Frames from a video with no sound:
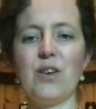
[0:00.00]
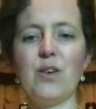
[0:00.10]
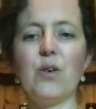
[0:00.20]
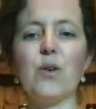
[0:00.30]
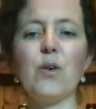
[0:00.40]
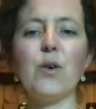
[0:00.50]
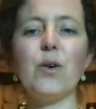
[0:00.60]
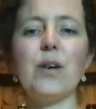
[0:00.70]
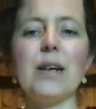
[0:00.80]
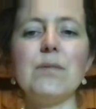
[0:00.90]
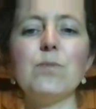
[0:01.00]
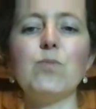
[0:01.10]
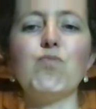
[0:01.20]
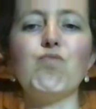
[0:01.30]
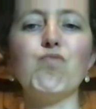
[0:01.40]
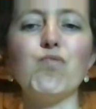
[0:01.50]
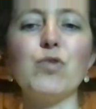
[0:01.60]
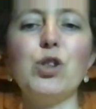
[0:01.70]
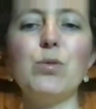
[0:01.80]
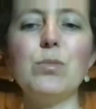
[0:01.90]
You could,
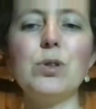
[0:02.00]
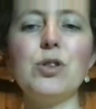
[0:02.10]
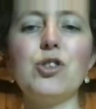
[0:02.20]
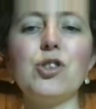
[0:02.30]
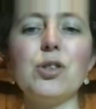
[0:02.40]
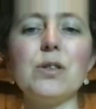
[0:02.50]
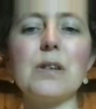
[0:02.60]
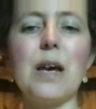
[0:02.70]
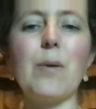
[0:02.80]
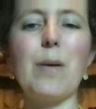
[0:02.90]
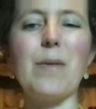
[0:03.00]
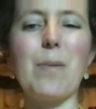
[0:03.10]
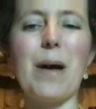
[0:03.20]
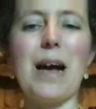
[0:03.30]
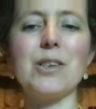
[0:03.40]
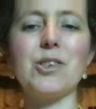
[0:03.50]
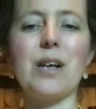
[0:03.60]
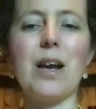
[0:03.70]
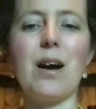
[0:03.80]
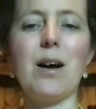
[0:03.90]
you might just get away with that, but
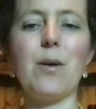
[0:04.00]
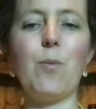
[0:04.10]
actually I